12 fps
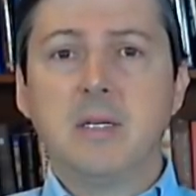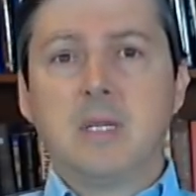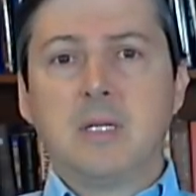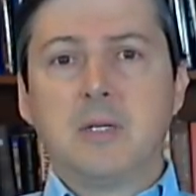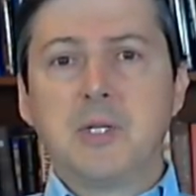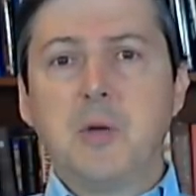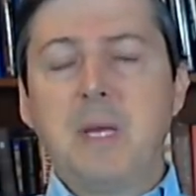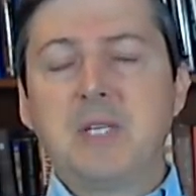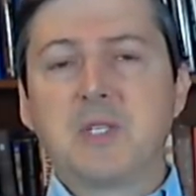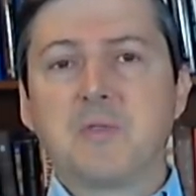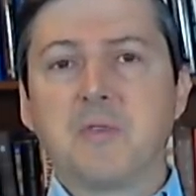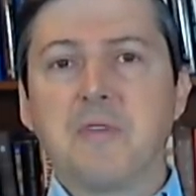There's no
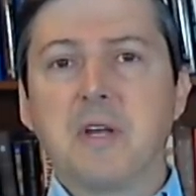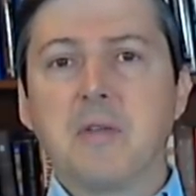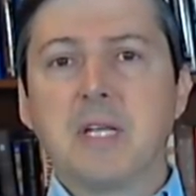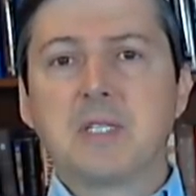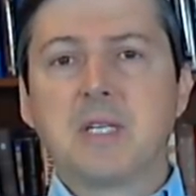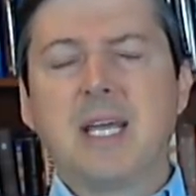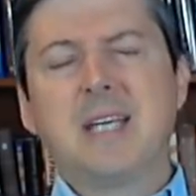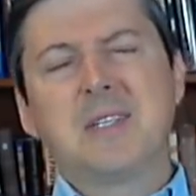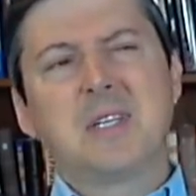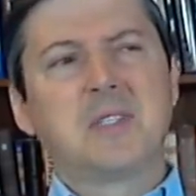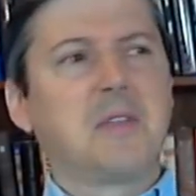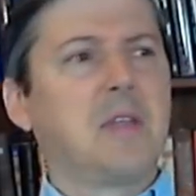basis for fear. I guess
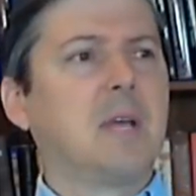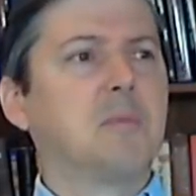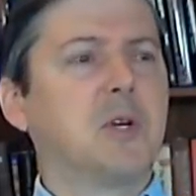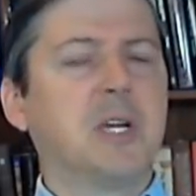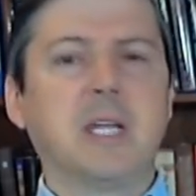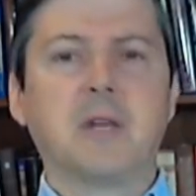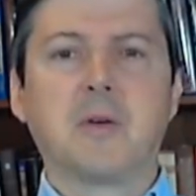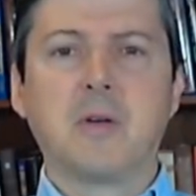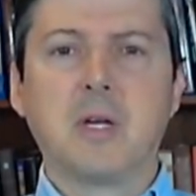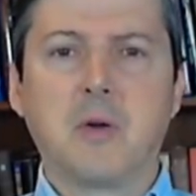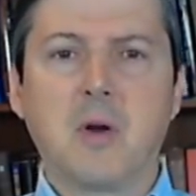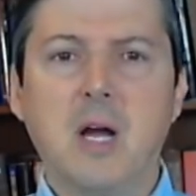that's the thing I'm trying to get
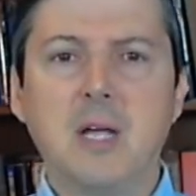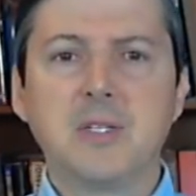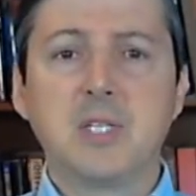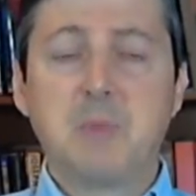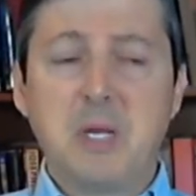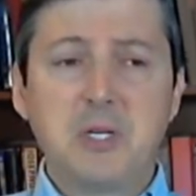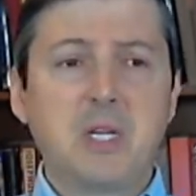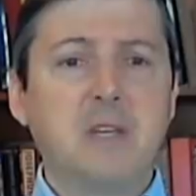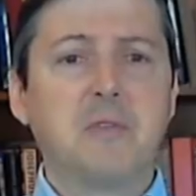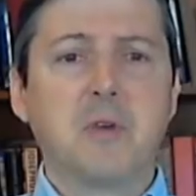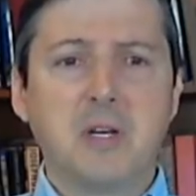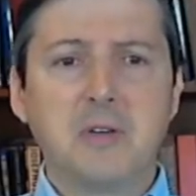across. Especially if
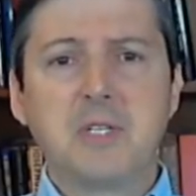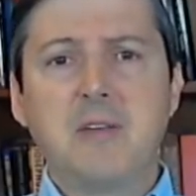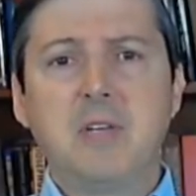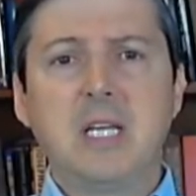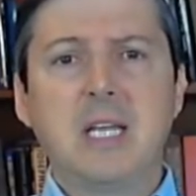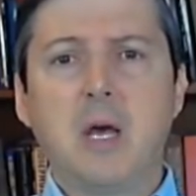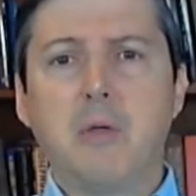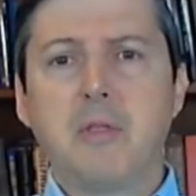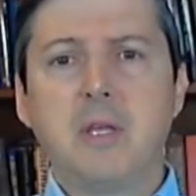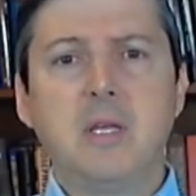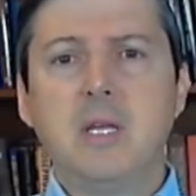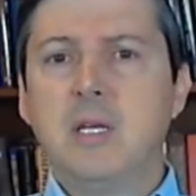you're under 70 and
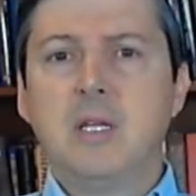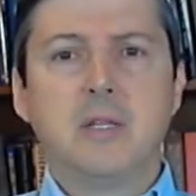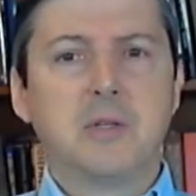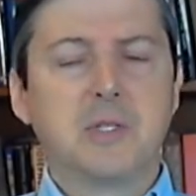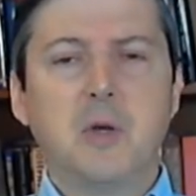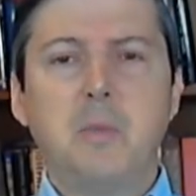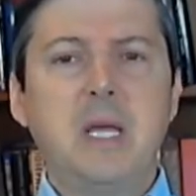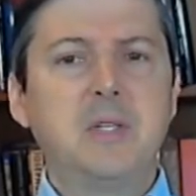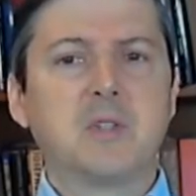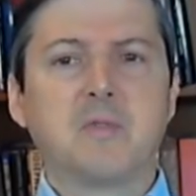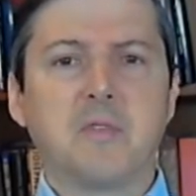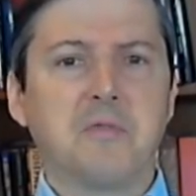healthy, there's no
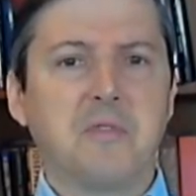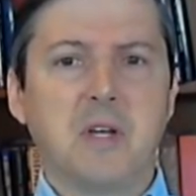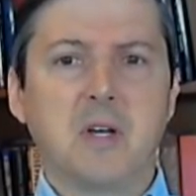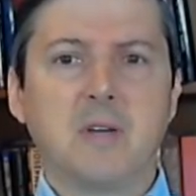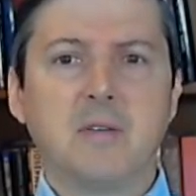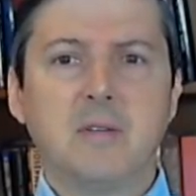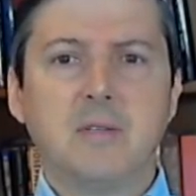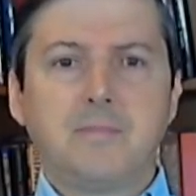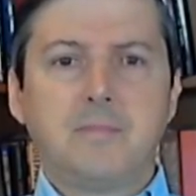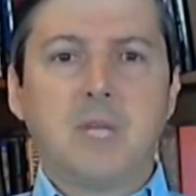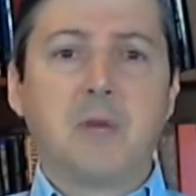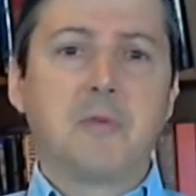basis for fear.
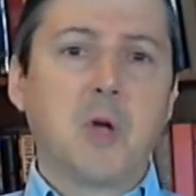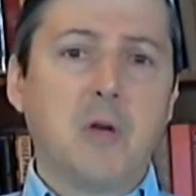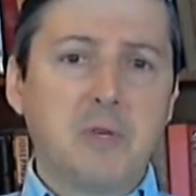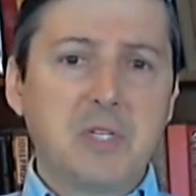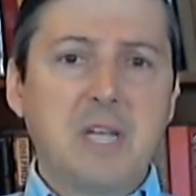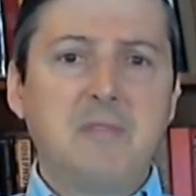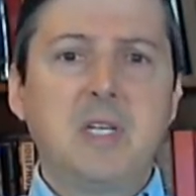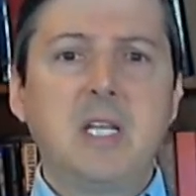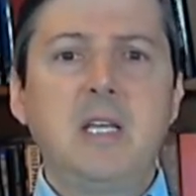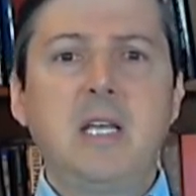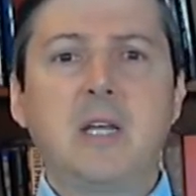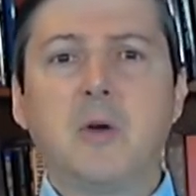Now, if you're over
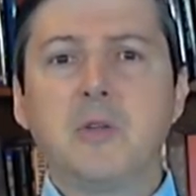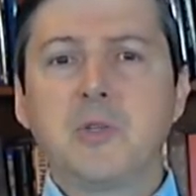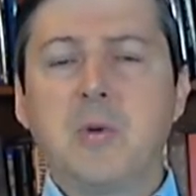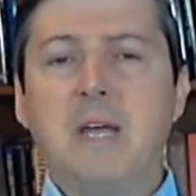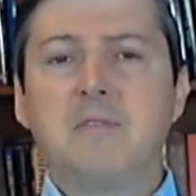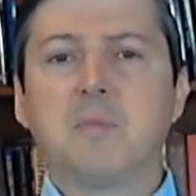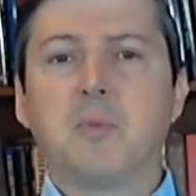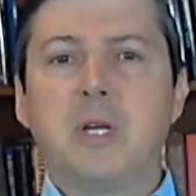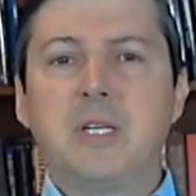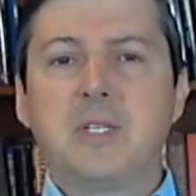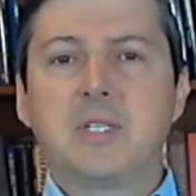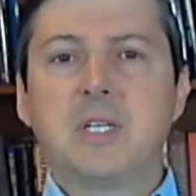70 and also have some
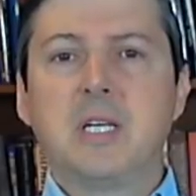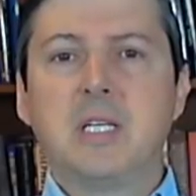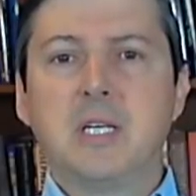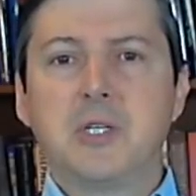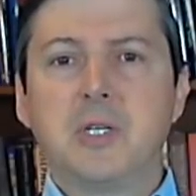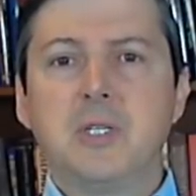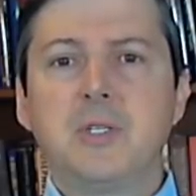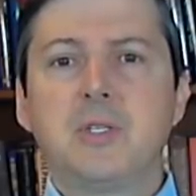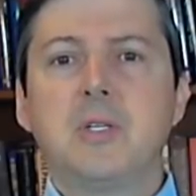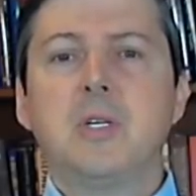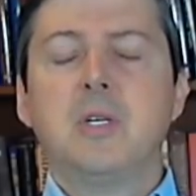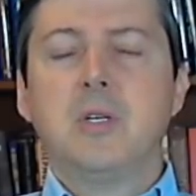pre-existing conditions,
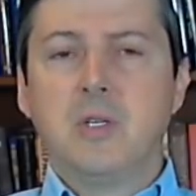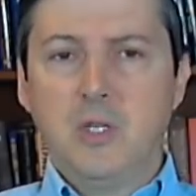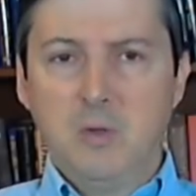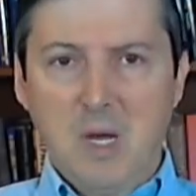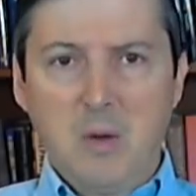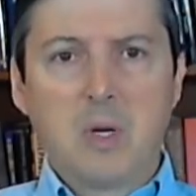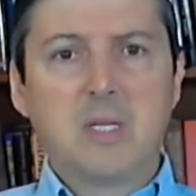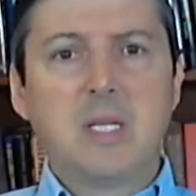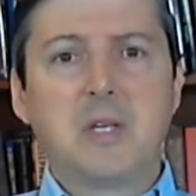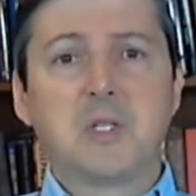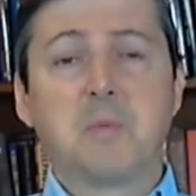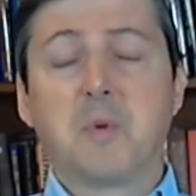you might want to
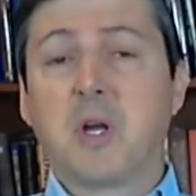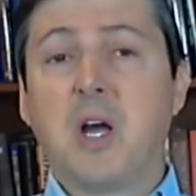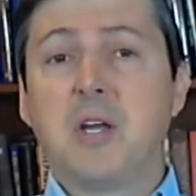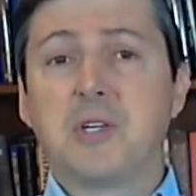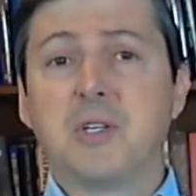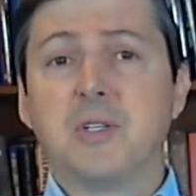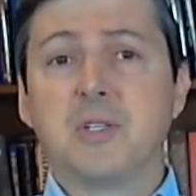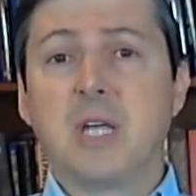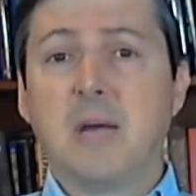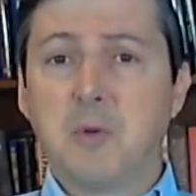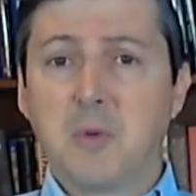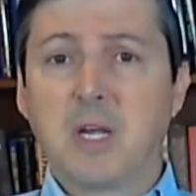take some precautions.
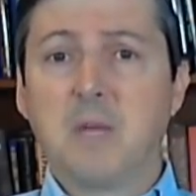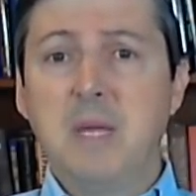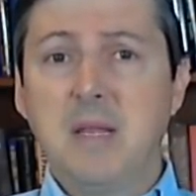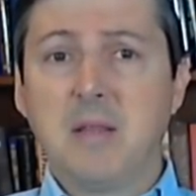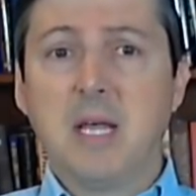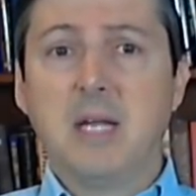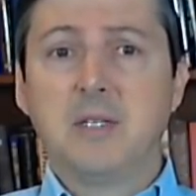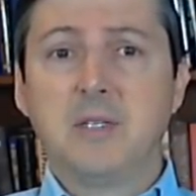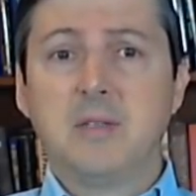I would recommend that.